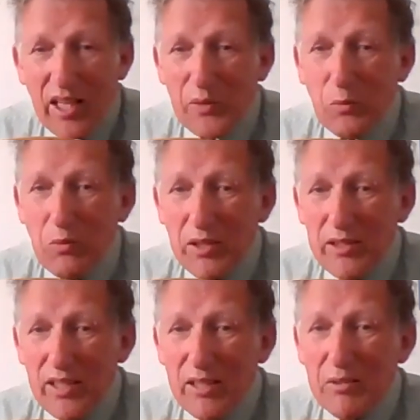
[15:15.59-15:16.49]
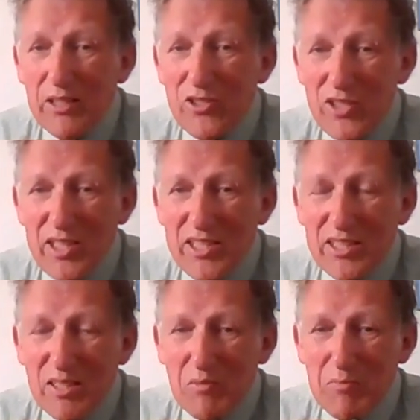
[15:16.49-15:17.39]
And one day when
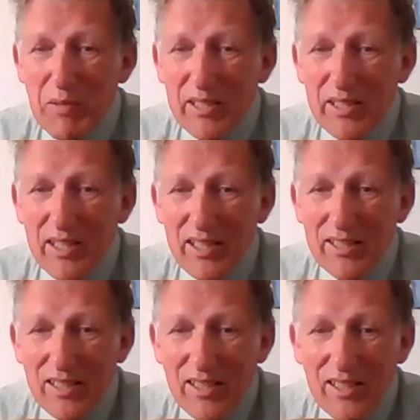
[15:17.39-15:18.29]
Jesus comes back again,